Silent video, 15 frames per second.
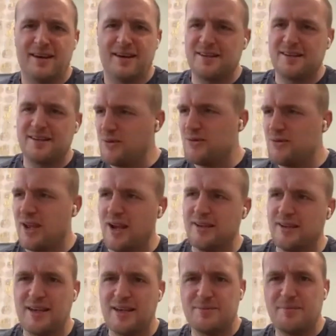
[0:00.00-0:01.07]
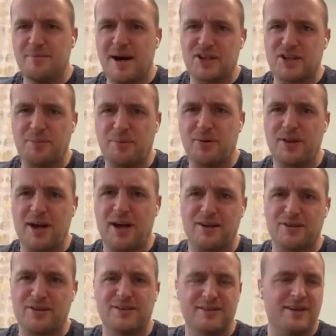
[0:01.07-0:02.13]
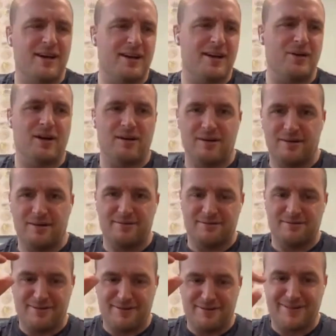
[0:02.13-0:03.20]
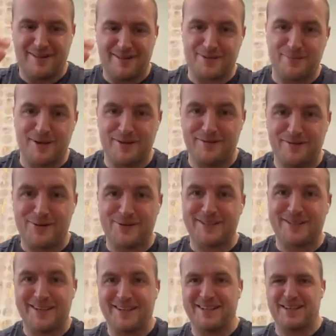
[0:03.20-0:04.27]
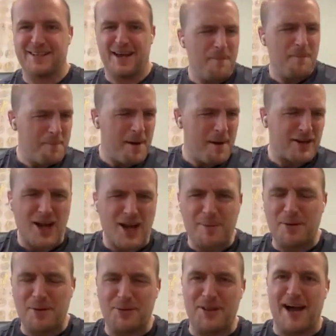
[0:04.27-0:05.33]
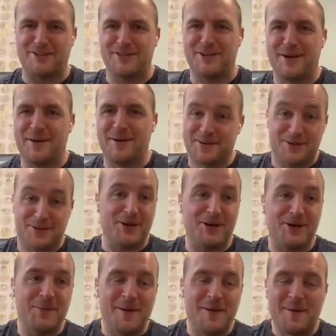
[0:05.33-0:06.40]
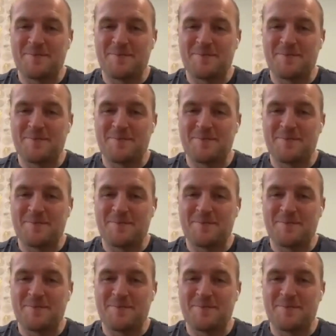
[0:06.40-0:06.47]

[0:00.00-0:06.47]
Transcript: He's like, who signed this? Mash Appledash? And I'm like, oh, that's me, Valsy. And he's like, Mash Appledash? So